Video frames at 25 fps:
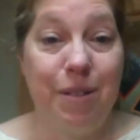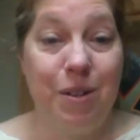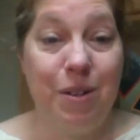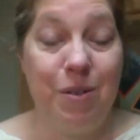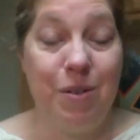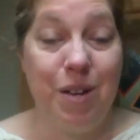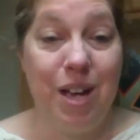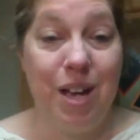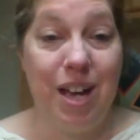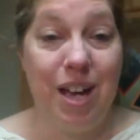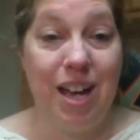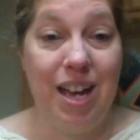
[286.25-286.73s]

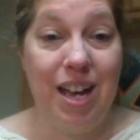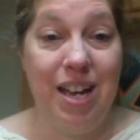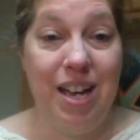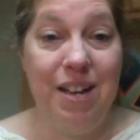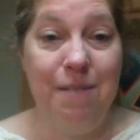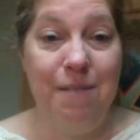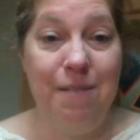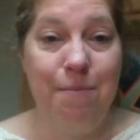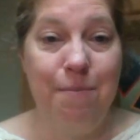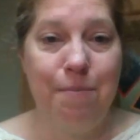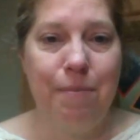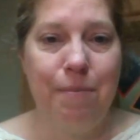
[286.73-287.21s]

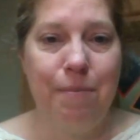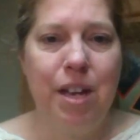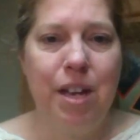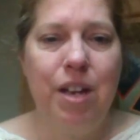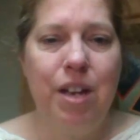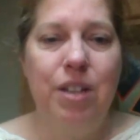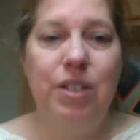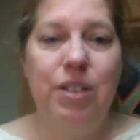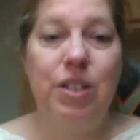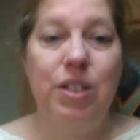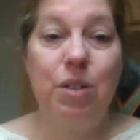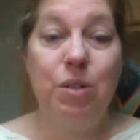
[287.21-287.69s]
Okay,
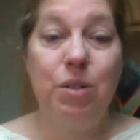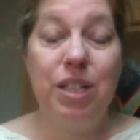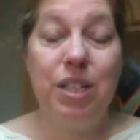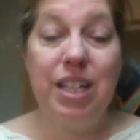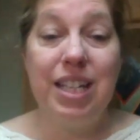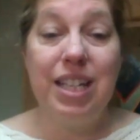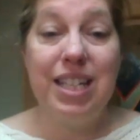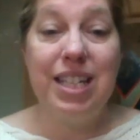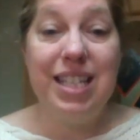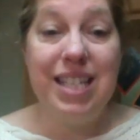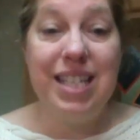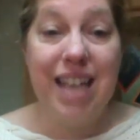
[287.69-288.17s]
so
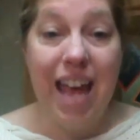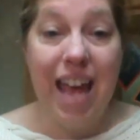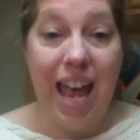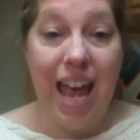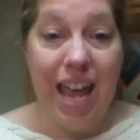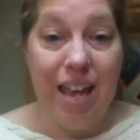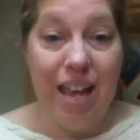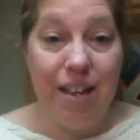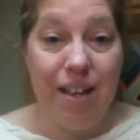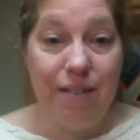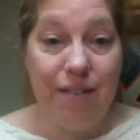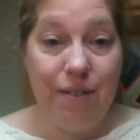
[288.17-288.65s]

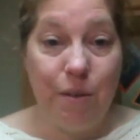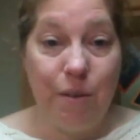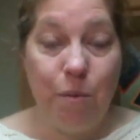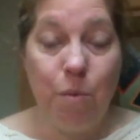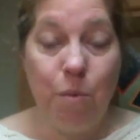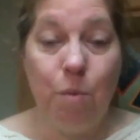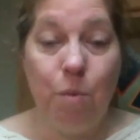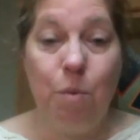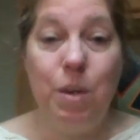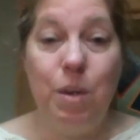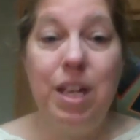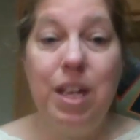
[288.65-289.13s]
today
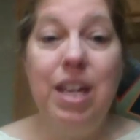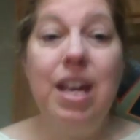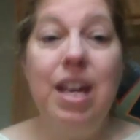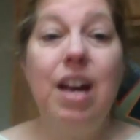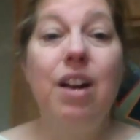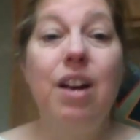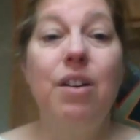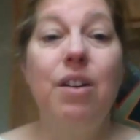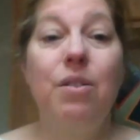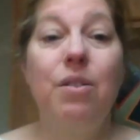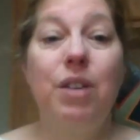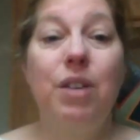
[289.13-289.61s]
we
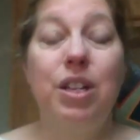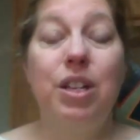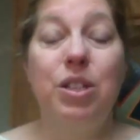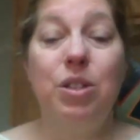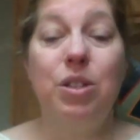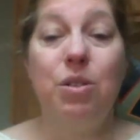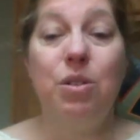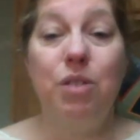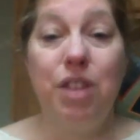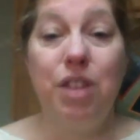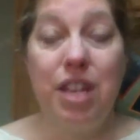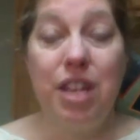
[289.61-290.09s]
are going
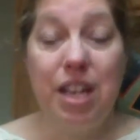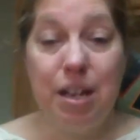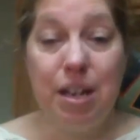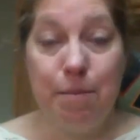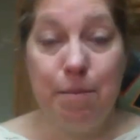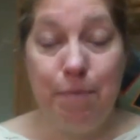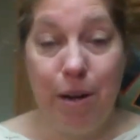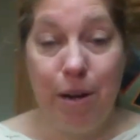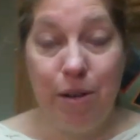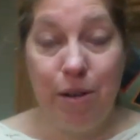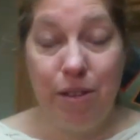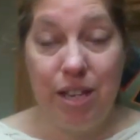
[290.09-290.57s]
to think
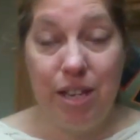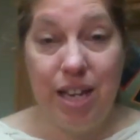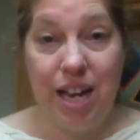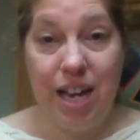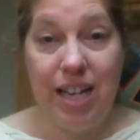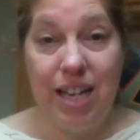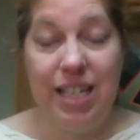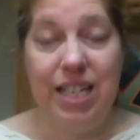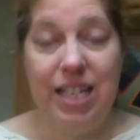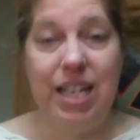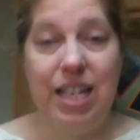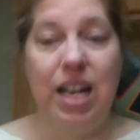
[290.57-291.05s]
about the
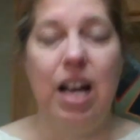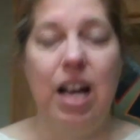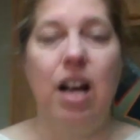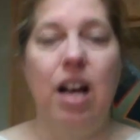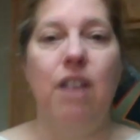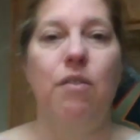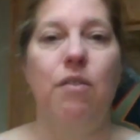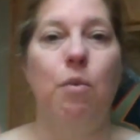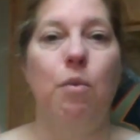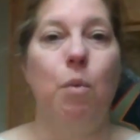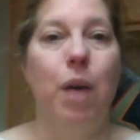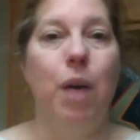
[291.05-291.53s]
idea
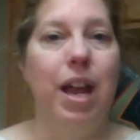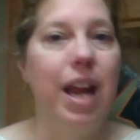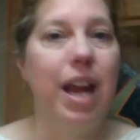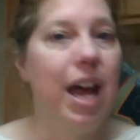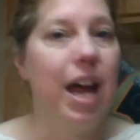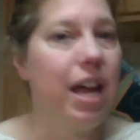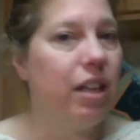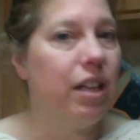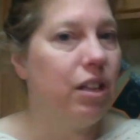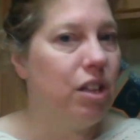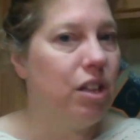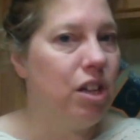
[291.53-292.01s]
of when
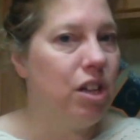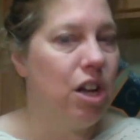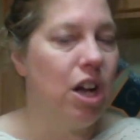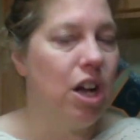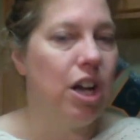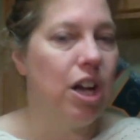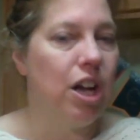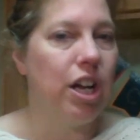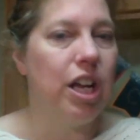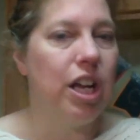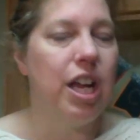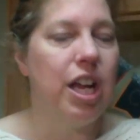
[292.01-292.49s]
I
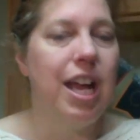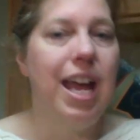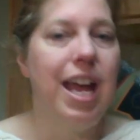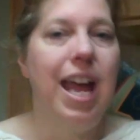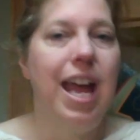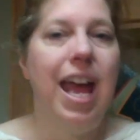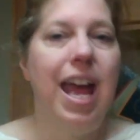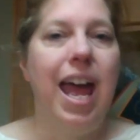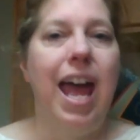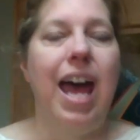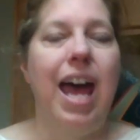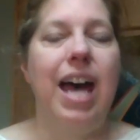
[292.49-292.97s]
look
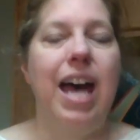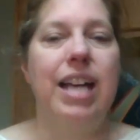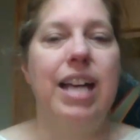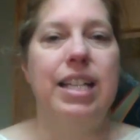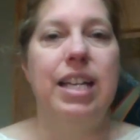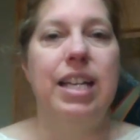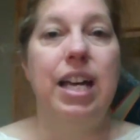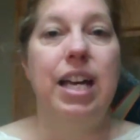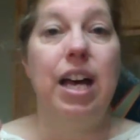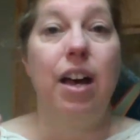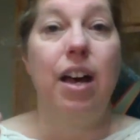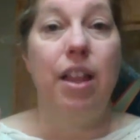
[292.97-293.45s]

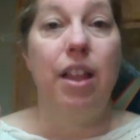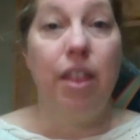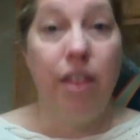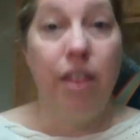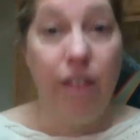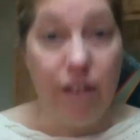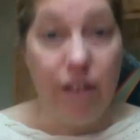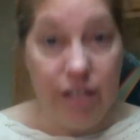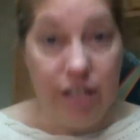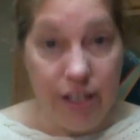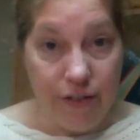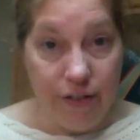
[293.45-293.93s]
at
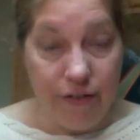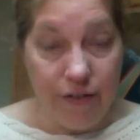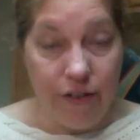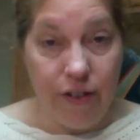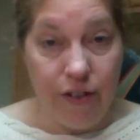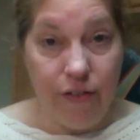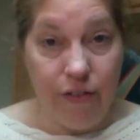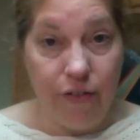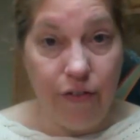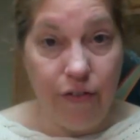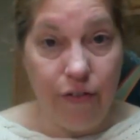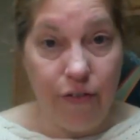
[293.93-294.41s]
the
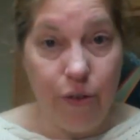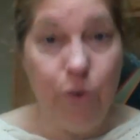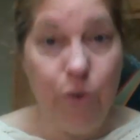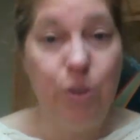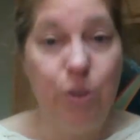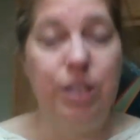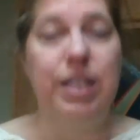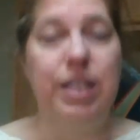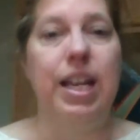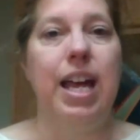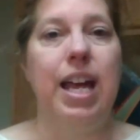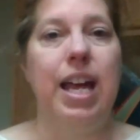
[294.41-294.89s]
different
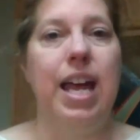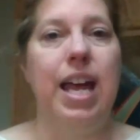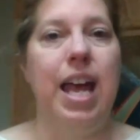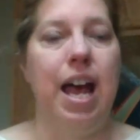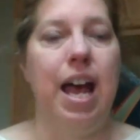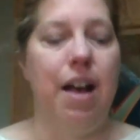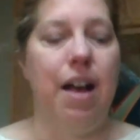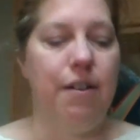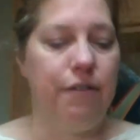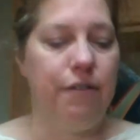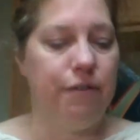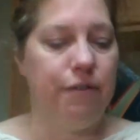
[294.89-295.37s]
foods that I
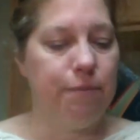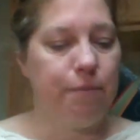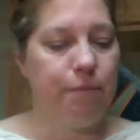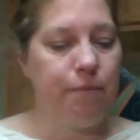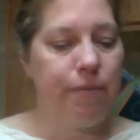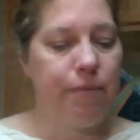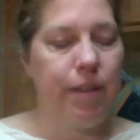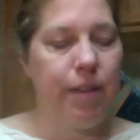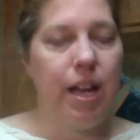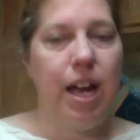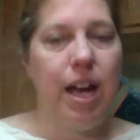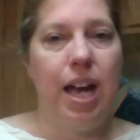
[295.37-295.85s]
have,
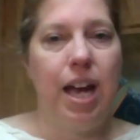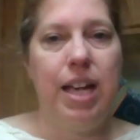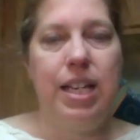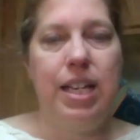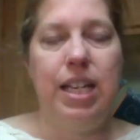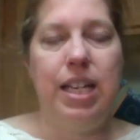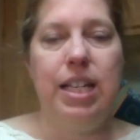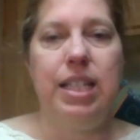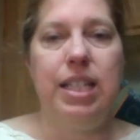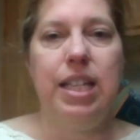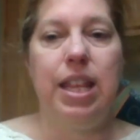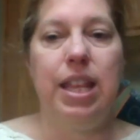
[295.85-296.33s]
I
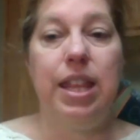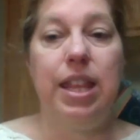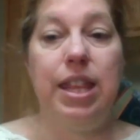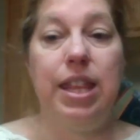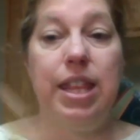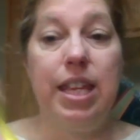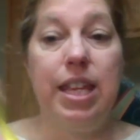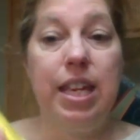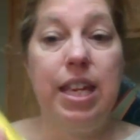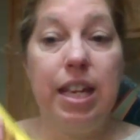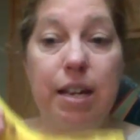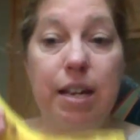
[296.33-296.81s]
need to
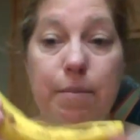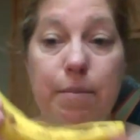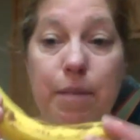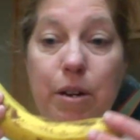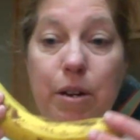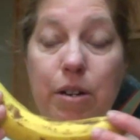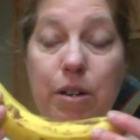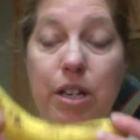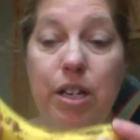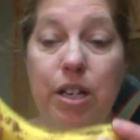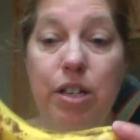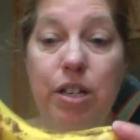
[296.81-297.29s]
think
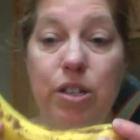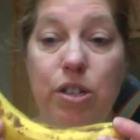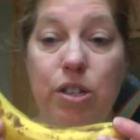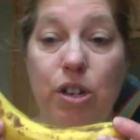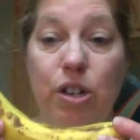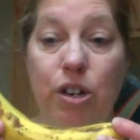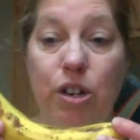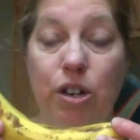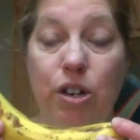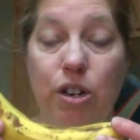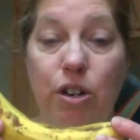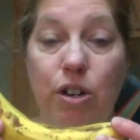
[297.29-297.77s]
about it in
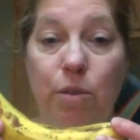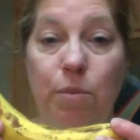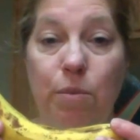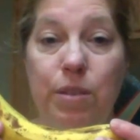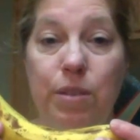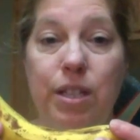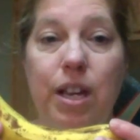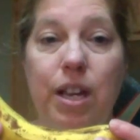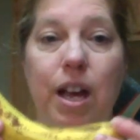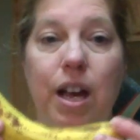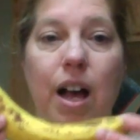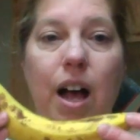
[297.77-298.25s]

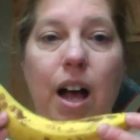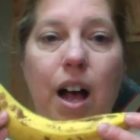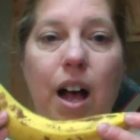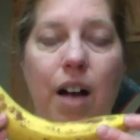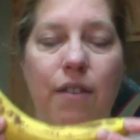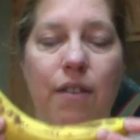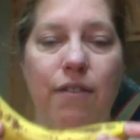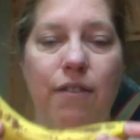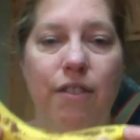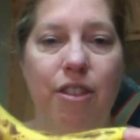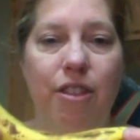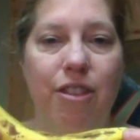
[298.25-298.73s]
terms
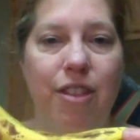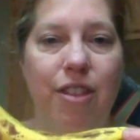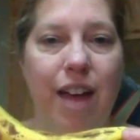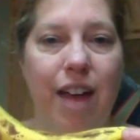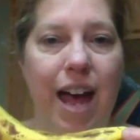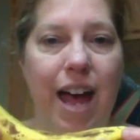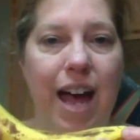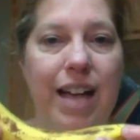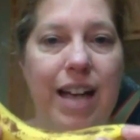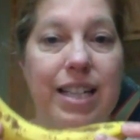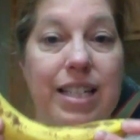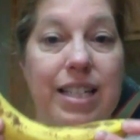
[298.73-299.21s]
of
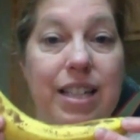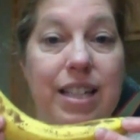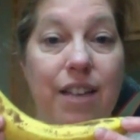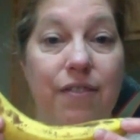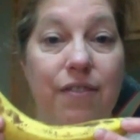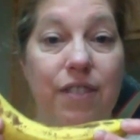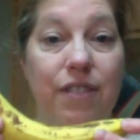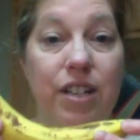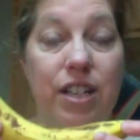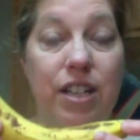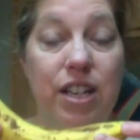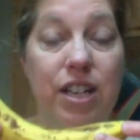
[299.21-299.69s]
that
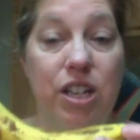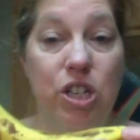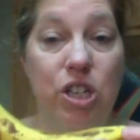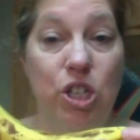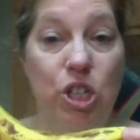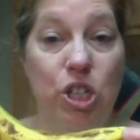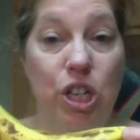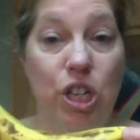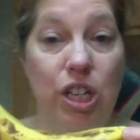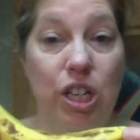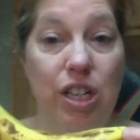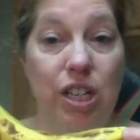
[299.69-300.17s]

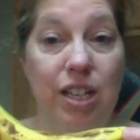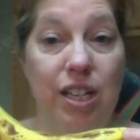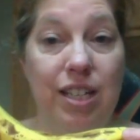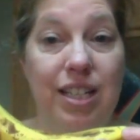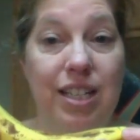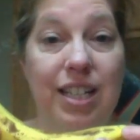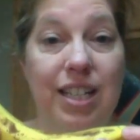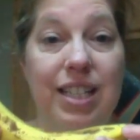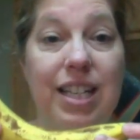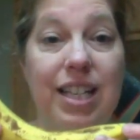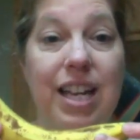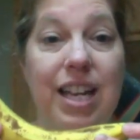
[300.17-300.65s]
definition.
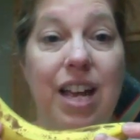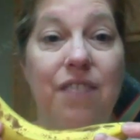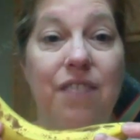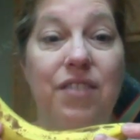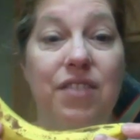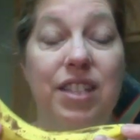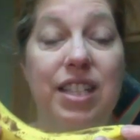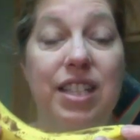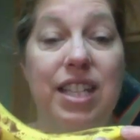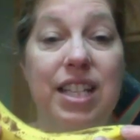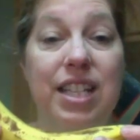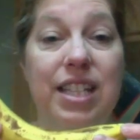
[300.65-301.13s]
Does it have
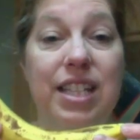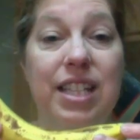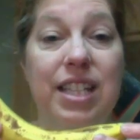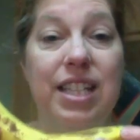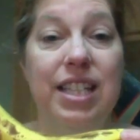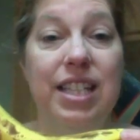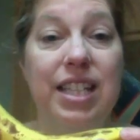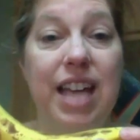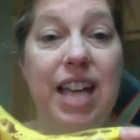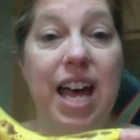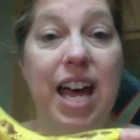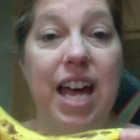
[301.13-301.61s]
seeds
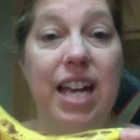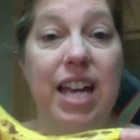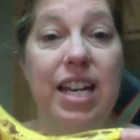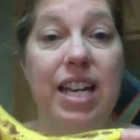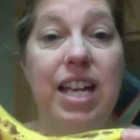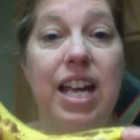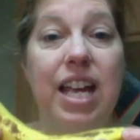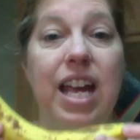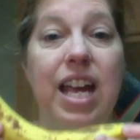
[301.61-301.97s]
inside,